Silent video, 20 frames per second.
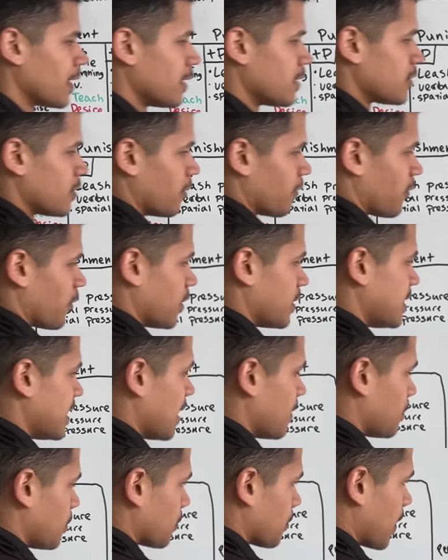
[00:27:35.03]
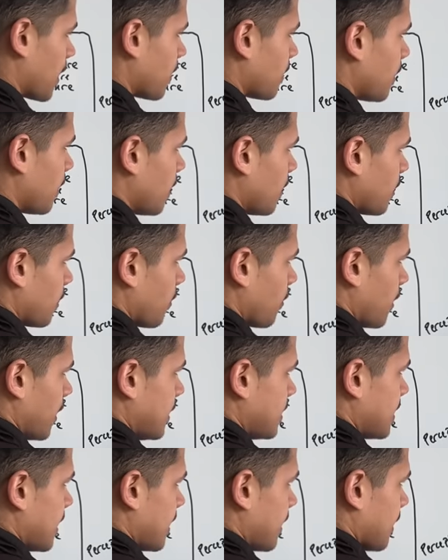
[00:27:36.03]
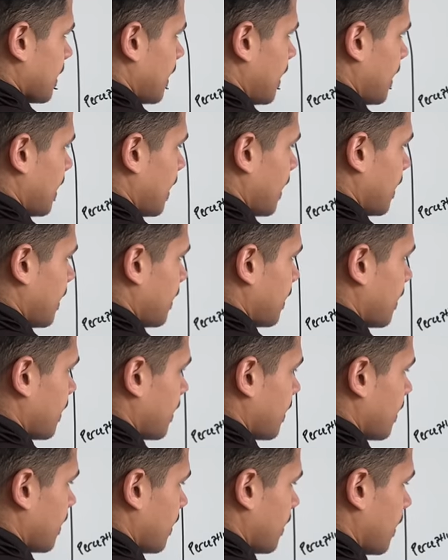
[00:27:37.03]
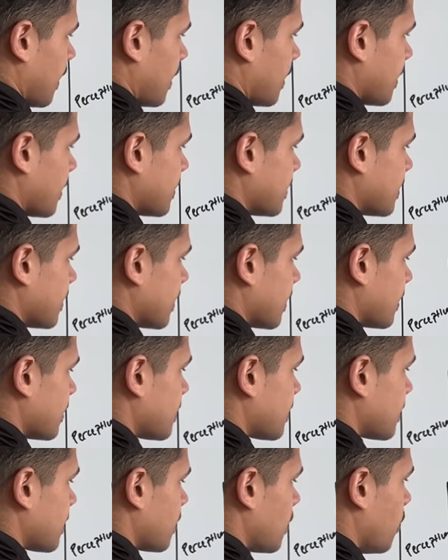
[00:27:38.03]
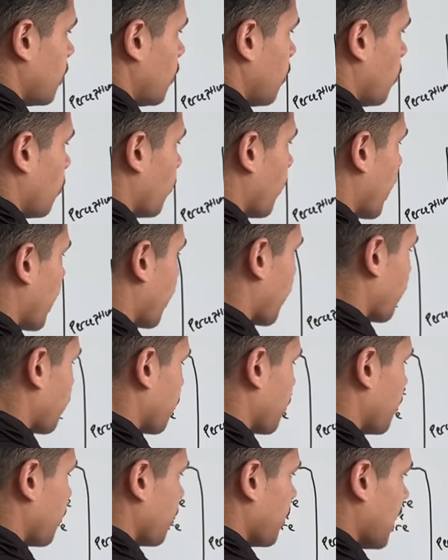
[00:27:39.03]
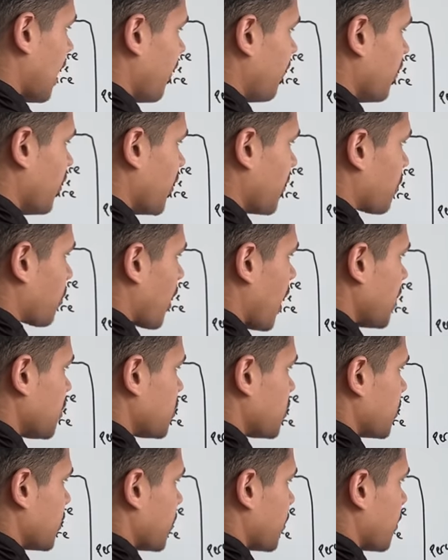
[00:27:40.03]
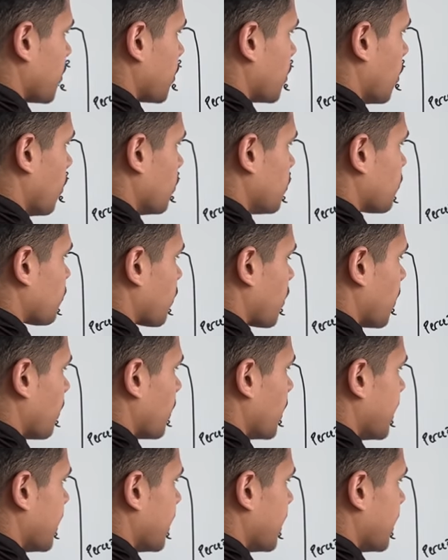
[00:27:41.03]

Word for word: So for example, right, there is a line that exists where the level of pressure goes from